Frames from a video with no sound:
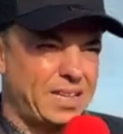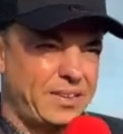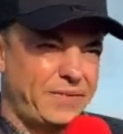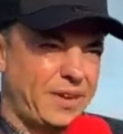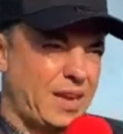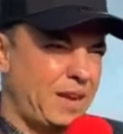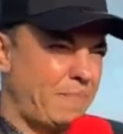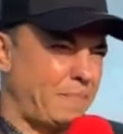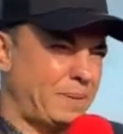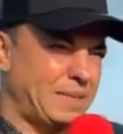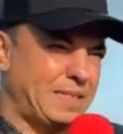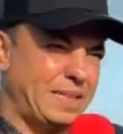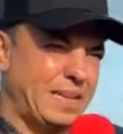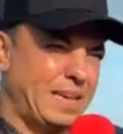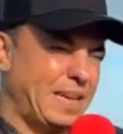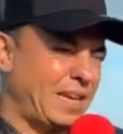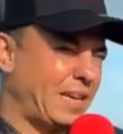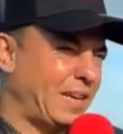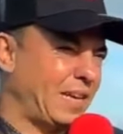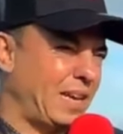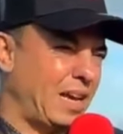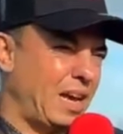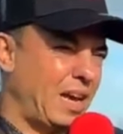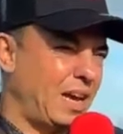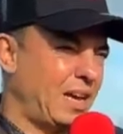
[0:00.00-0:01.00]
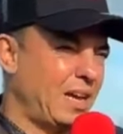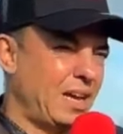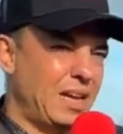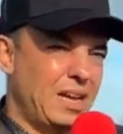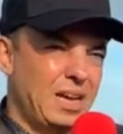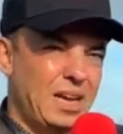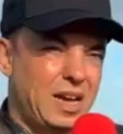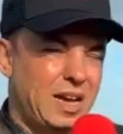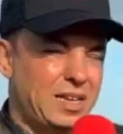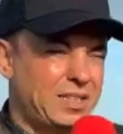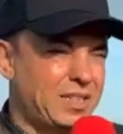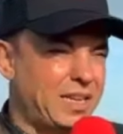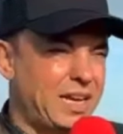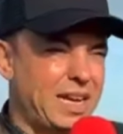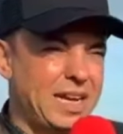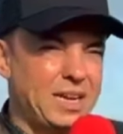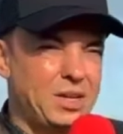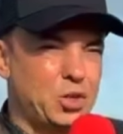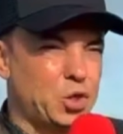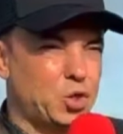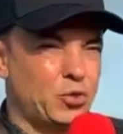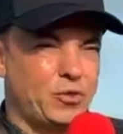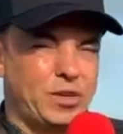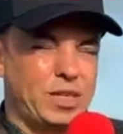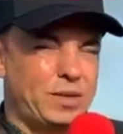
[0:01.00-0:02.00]
of it in particular, the
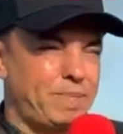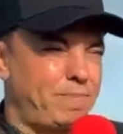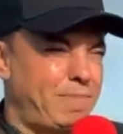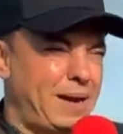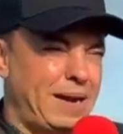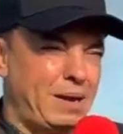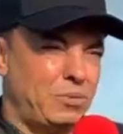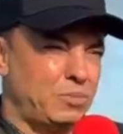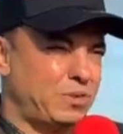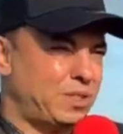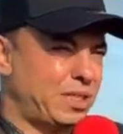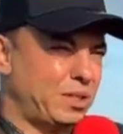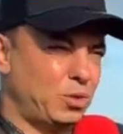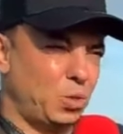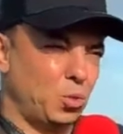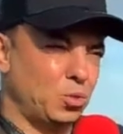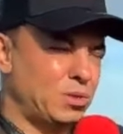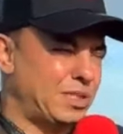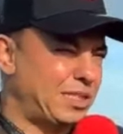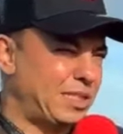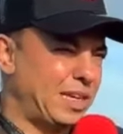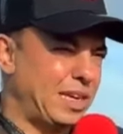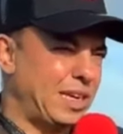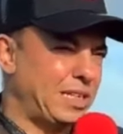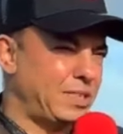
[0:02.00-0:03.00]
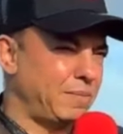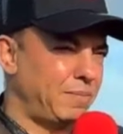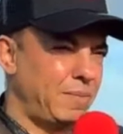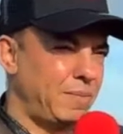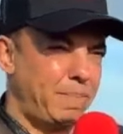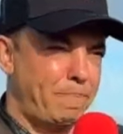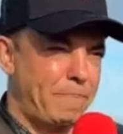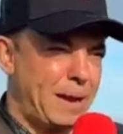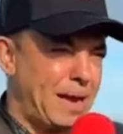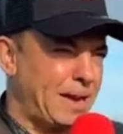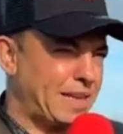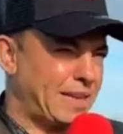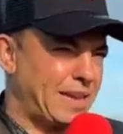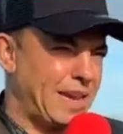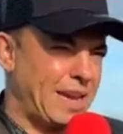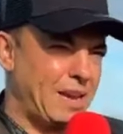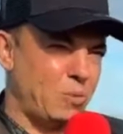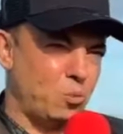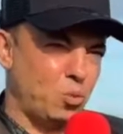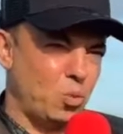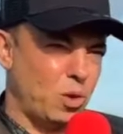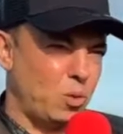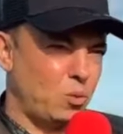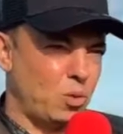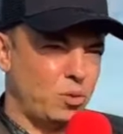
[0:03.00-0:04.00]
injuries mounted all season, but back
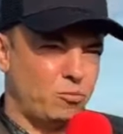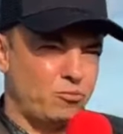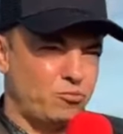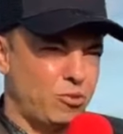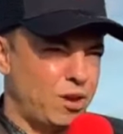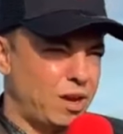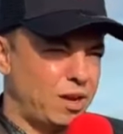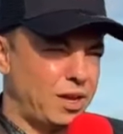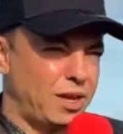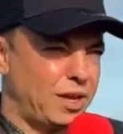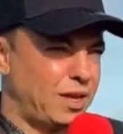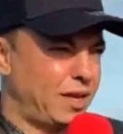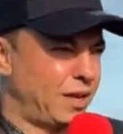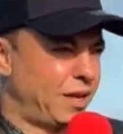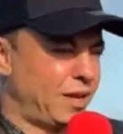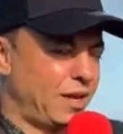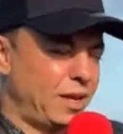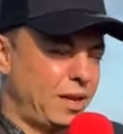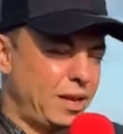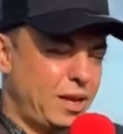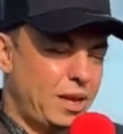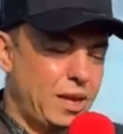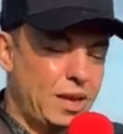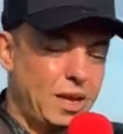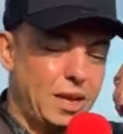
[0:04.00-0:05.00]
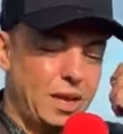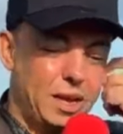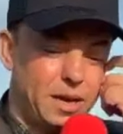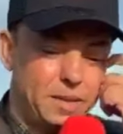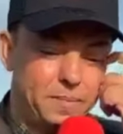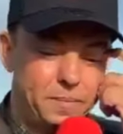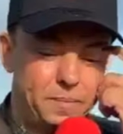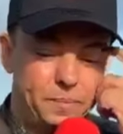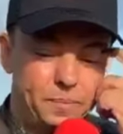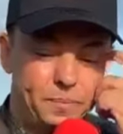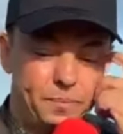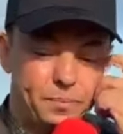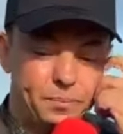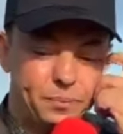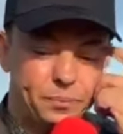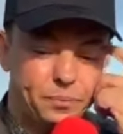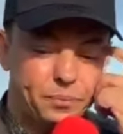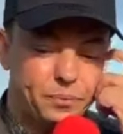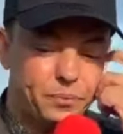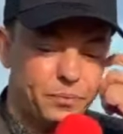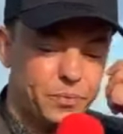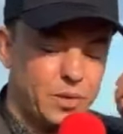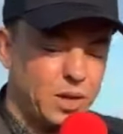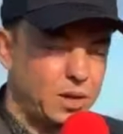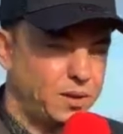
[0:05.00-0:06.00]
end we were really done
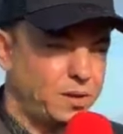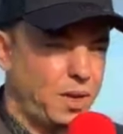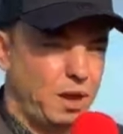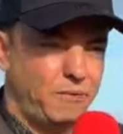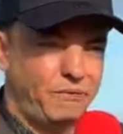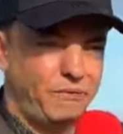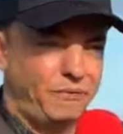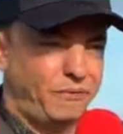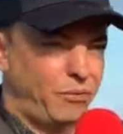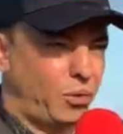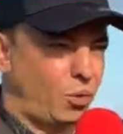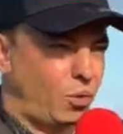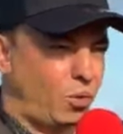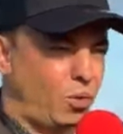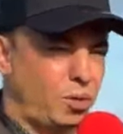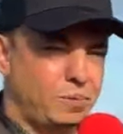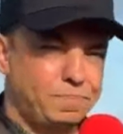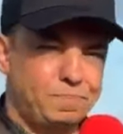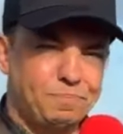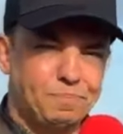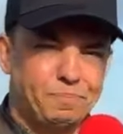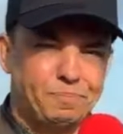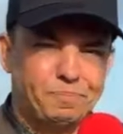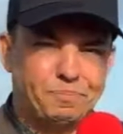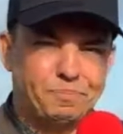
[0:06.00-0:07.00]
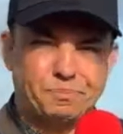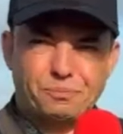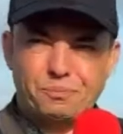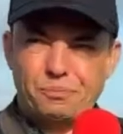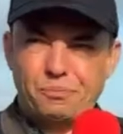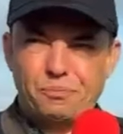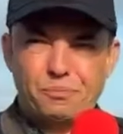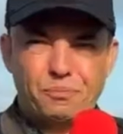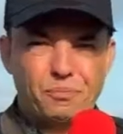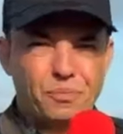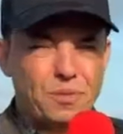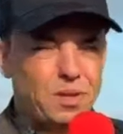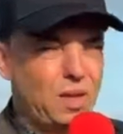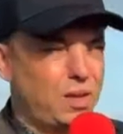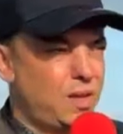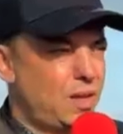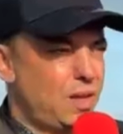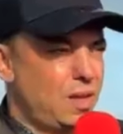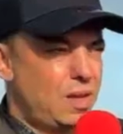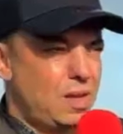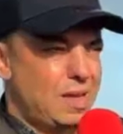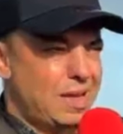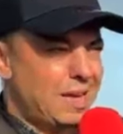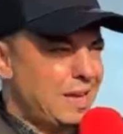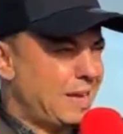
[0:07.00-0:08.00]
for.
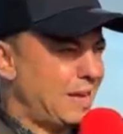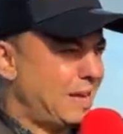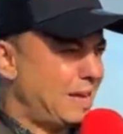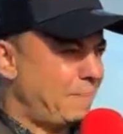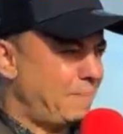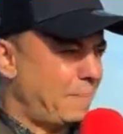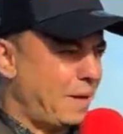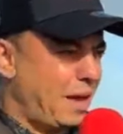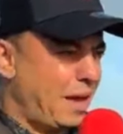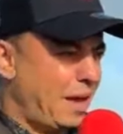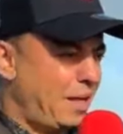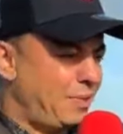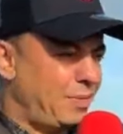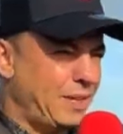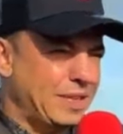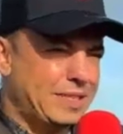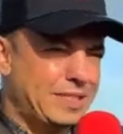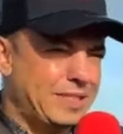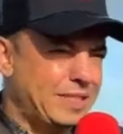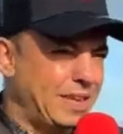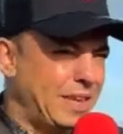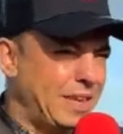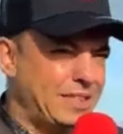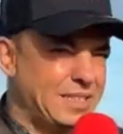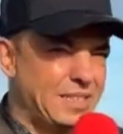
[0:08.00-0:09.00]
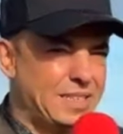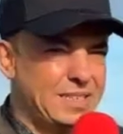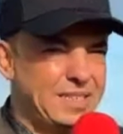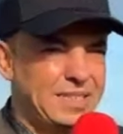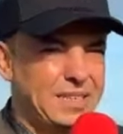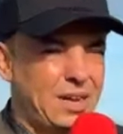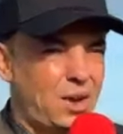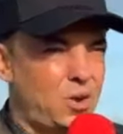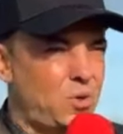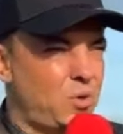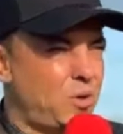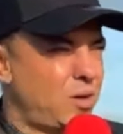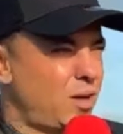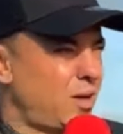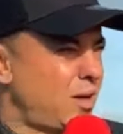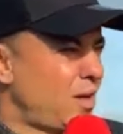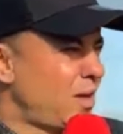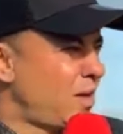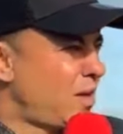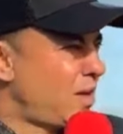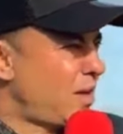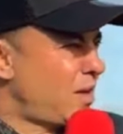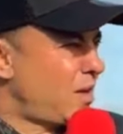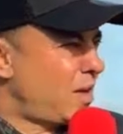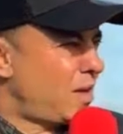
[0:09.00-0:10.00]
And this season, so,
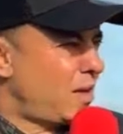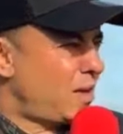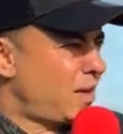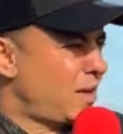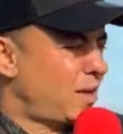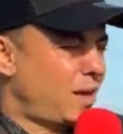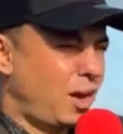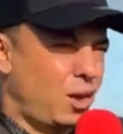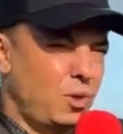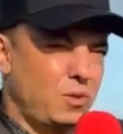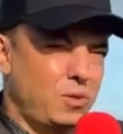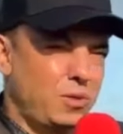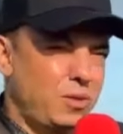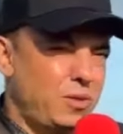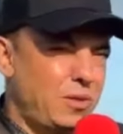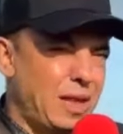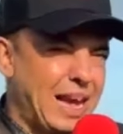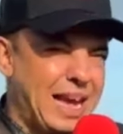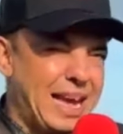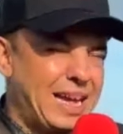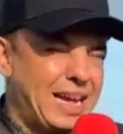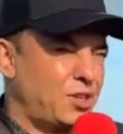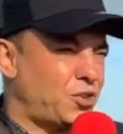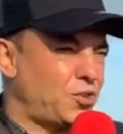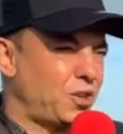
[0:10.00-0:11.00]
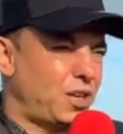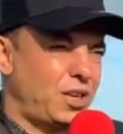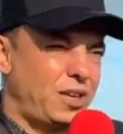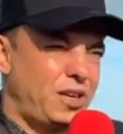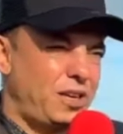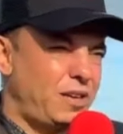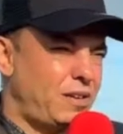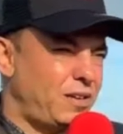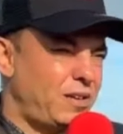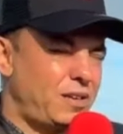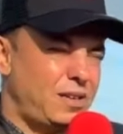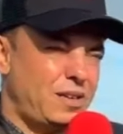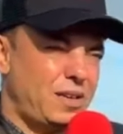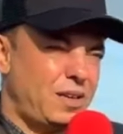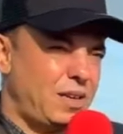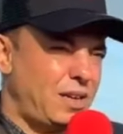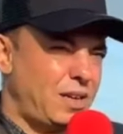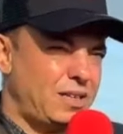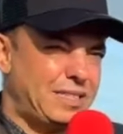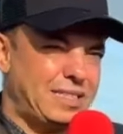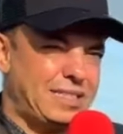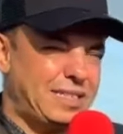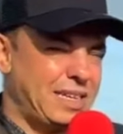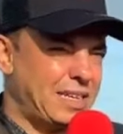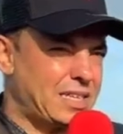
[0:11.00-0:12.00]
you know, actually a
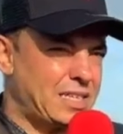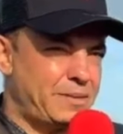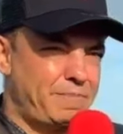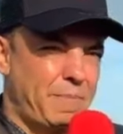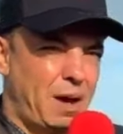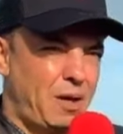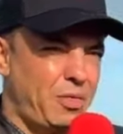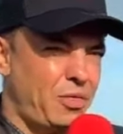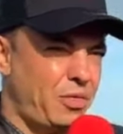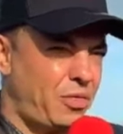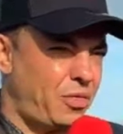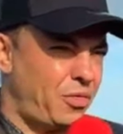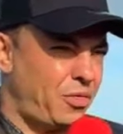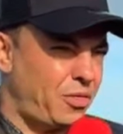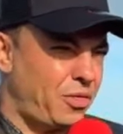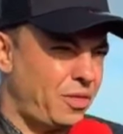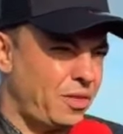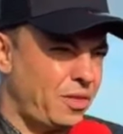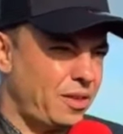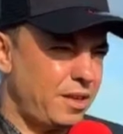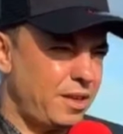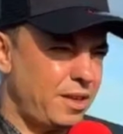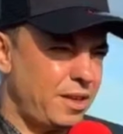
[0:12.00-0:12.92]
six month